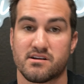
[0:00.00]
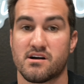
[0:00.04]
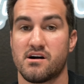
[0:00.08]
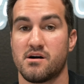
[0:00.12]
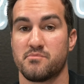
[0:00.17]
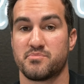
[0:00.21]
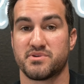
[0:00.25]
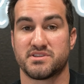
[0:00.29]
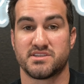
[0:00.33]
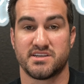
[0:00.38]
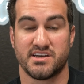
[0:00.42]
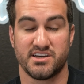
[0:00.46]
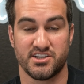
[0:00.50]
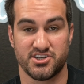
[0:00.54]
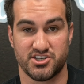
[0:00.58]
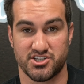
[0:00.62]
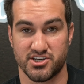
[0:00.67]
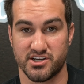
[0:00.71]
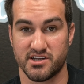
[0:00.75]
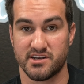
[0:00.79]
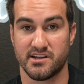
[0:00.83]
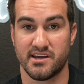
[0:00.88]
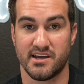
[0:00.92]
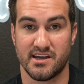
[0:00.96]

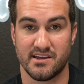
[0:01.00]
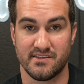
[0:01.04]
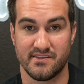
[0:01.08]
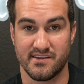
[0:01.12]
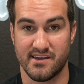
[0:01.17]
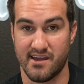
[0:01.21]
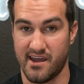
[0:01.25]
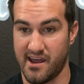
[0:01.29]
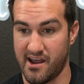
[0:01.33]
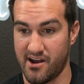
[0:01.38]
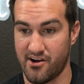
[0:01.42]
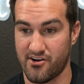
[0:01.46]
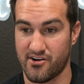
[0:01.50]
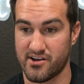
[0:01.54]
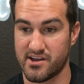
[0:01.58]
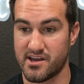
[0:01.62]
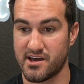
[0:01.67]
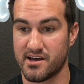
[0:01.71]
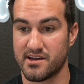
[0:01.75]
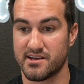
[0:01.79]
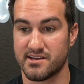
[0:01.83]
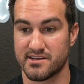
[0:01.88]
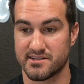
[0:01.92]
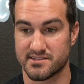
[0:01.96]
competition in the
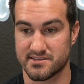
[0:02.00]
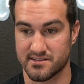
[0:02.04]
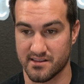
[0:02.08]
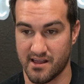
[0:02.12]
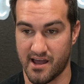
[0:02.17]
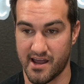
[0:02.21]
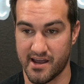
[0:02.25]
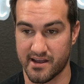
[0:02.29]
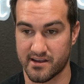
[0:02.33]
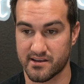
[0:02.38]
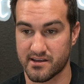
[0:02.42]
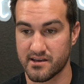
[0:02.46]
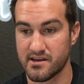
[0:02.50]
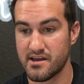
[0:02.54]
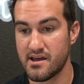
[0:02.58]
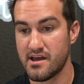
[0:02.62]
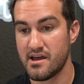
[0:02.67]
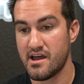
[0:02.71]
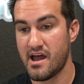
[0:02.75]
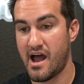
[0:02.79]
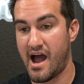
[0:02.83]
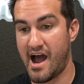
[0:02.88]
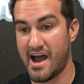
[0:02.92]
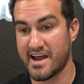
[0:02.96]
area is like.
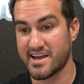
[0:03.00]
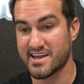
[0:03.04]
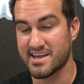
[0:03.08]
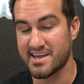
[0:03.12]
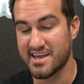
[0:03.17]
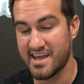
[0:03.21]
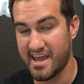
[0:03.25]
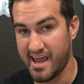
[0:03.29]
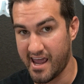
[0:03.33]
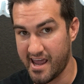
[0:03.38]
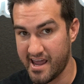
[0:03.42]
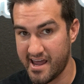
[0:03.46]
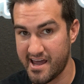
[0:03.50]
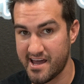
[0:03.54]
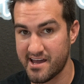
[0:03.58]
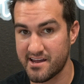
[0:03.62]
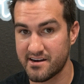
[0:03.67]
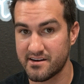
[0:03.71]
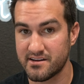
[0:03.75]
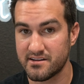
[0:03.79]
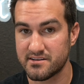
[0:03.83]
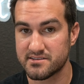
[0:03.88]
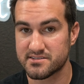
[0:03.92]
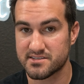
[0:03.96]
I
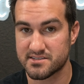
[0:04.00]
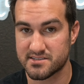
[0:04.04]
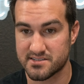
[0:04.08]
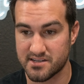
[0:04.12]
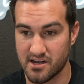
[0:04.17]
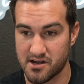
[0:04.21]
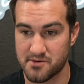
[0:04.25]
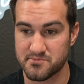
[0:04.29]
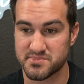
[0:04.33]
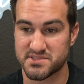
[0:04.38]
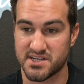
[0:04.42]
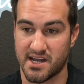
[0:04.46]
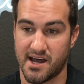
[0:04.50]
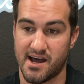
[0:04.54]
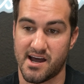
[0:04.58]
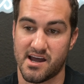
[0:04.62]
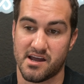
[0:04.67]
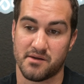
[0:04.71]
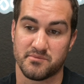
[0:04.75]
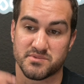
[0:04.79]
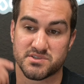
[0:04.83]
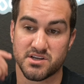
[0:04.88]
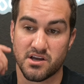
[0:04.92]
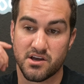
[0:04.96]
can
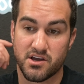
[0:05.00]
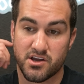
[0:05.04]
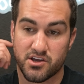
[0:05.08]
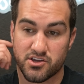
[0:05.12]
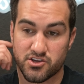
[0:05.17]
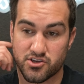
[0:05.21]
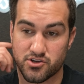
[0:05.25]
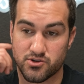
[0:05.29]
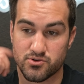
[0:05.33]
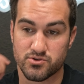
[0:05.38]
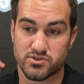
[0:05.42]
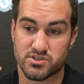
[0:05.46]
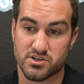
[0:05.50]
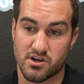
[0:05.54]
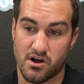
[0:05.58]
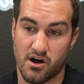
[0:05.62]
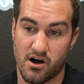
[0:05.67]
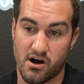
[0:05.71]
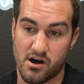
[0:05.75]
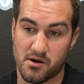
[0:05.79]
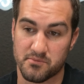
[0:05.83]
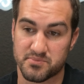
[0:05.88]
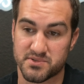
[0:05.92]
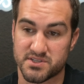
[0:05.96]
sometimes use
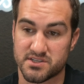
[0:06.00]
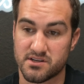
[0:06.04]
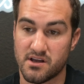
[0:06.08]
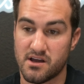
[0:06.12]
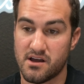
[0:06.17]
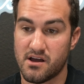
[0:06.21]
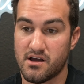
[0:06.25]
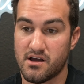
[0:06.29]
comps